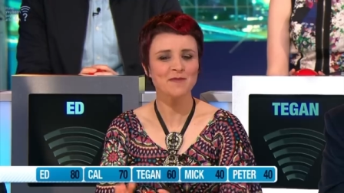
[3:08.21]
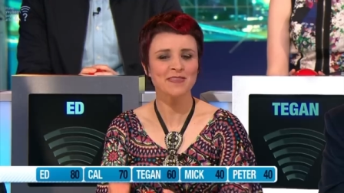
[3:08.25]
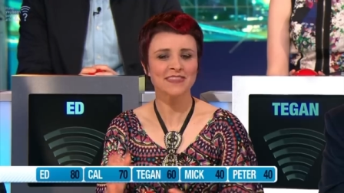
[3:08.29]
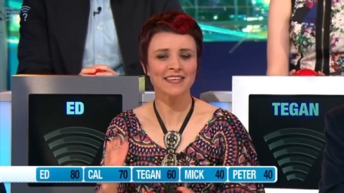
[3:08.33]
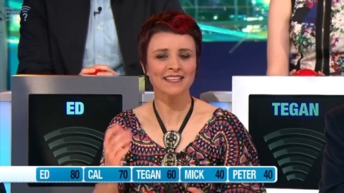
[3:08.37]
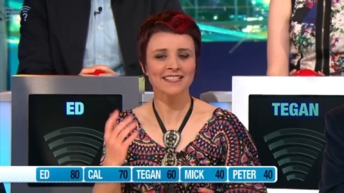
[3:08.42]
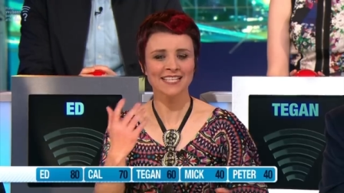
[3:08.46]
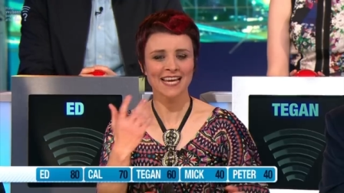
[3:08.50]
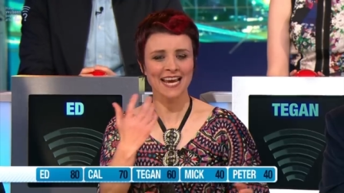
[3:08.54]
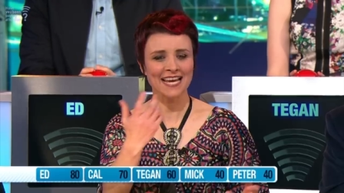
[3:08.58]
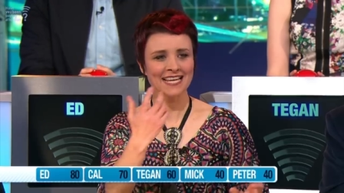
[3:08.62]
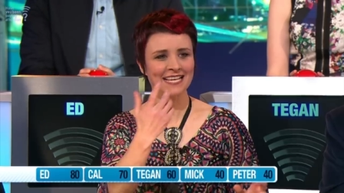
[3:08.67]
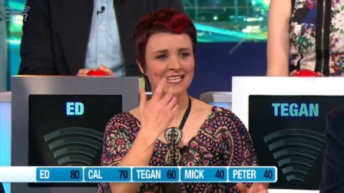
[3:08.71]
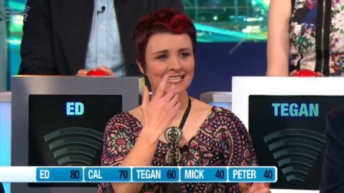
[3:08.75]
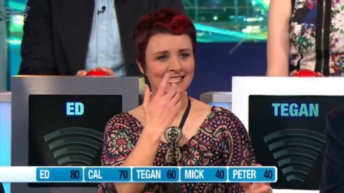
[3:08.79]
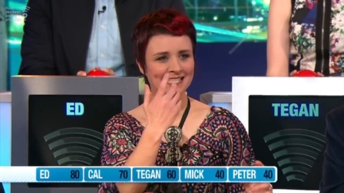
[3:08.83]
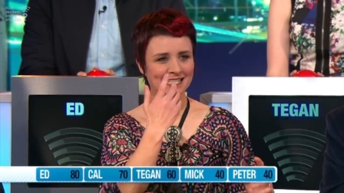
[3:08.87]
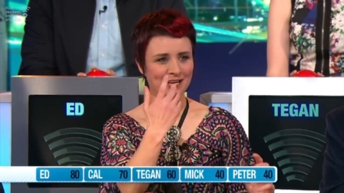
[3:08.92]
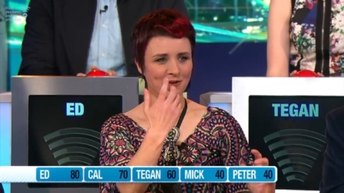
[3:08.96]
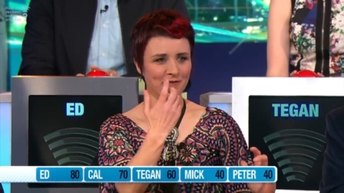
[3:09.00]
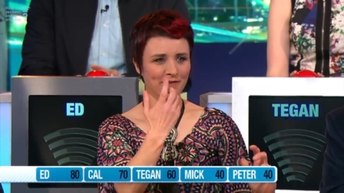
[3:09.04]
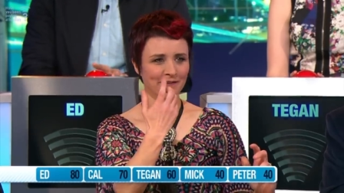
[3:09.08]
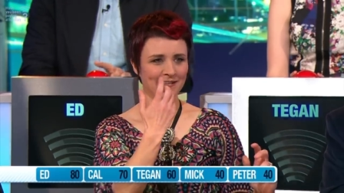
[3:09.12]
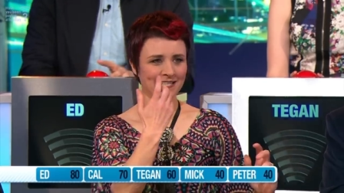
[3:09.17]
They're taking
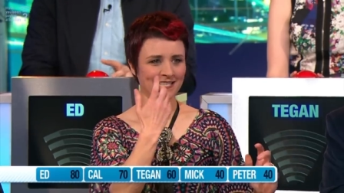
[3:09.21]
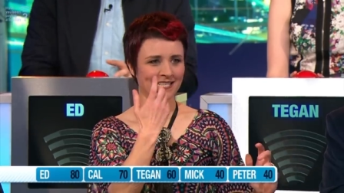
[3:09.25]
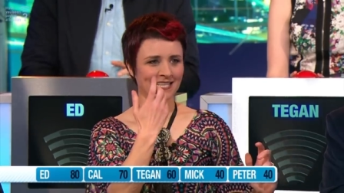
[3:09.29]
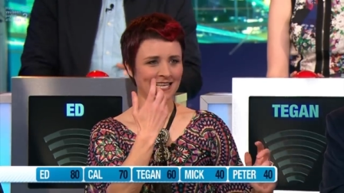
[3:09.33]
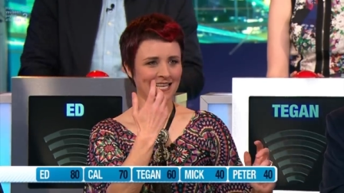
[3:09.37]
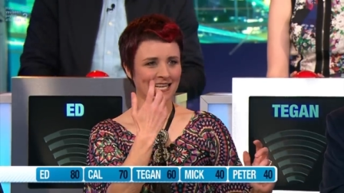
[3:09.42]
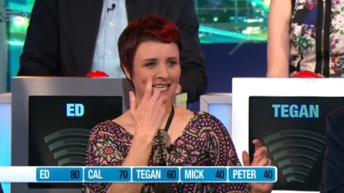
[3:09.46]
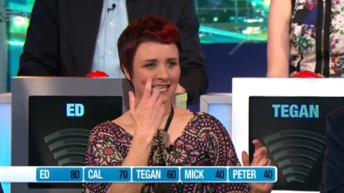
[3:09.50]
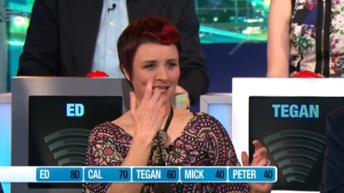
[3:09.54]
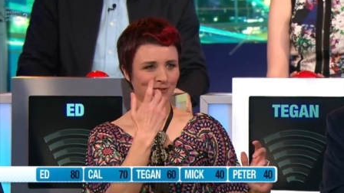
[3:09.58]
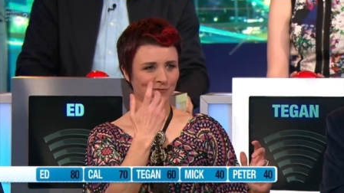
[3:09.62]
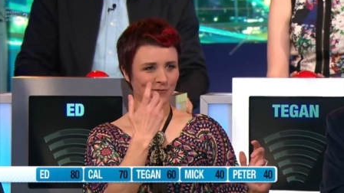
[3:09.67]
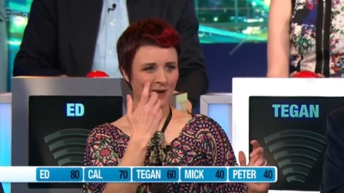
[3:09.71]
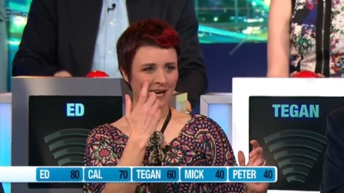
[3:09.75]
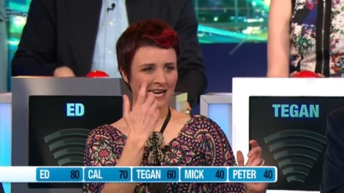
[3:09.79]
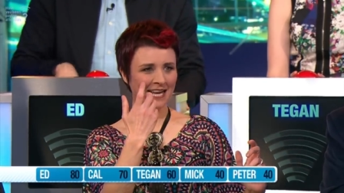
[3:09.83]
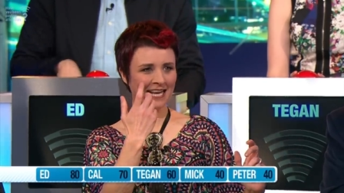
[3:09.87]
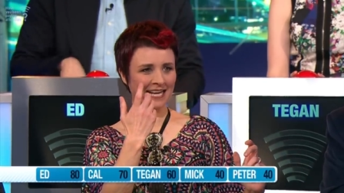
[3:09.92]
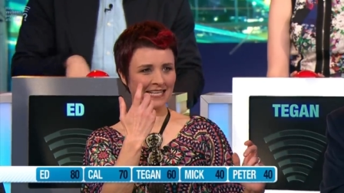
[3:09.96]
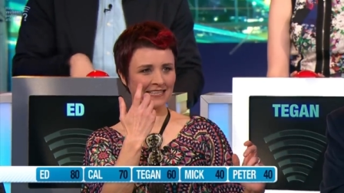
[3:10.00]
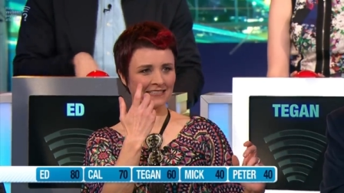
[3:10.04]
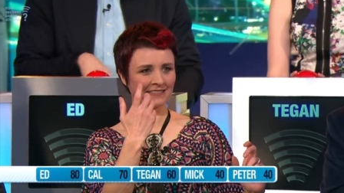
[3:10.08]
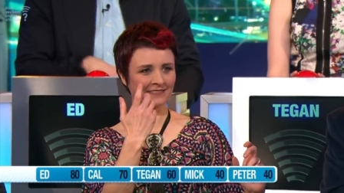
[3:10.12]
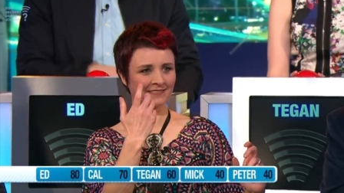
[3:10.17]
selfies and getting in the way.